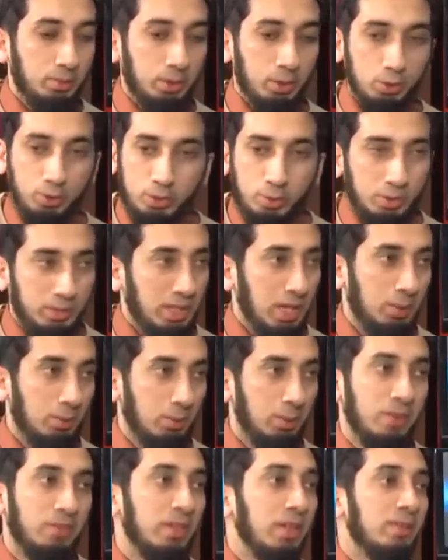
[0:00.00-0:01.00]
We use the word
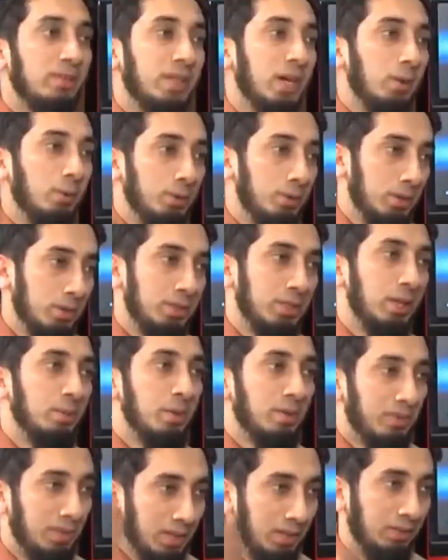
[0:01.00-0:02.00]
da'wah, we have to give da'wah
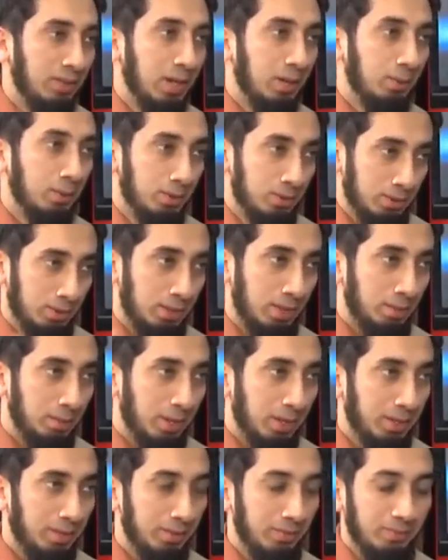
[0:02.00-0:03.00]
to Islam,
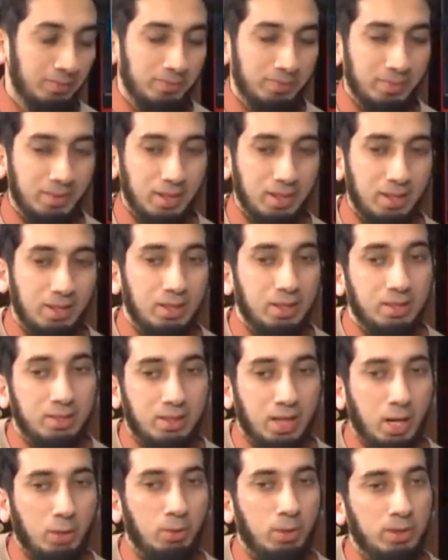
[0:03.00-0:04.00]
right?
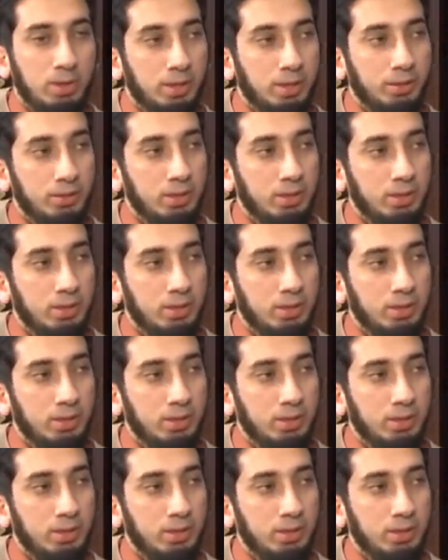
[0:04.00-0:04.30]
Da'wah